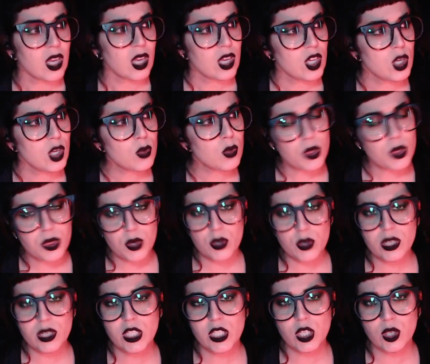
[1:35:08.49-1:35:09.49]
You were
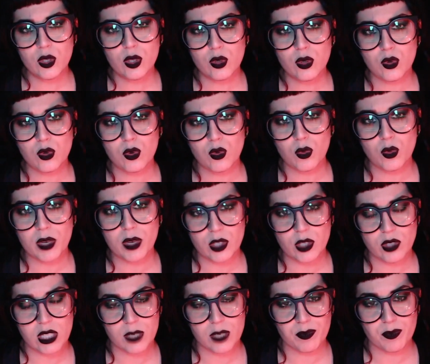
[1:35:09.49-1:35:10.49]
32 when you
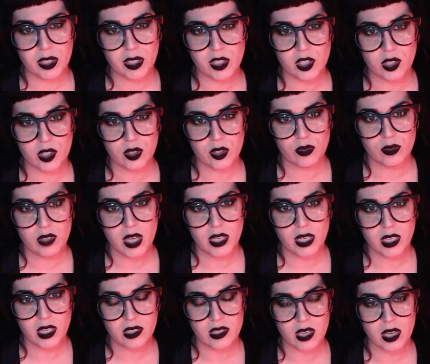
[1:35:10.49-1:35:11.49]
did Platoon. And
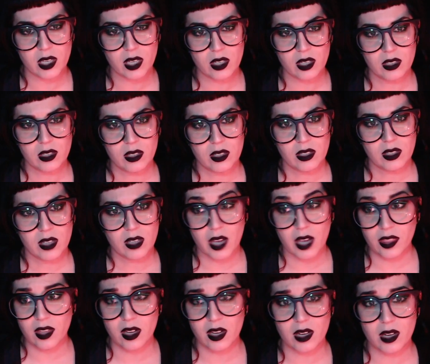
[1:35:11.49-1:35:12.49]
he's like, I
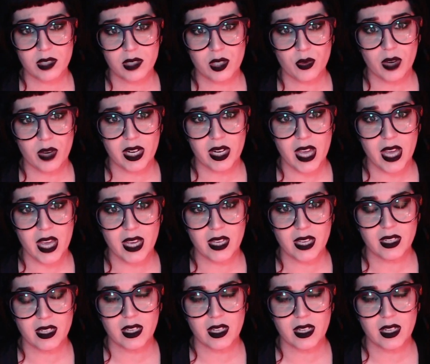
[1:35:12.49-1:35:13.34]
thought I was 28.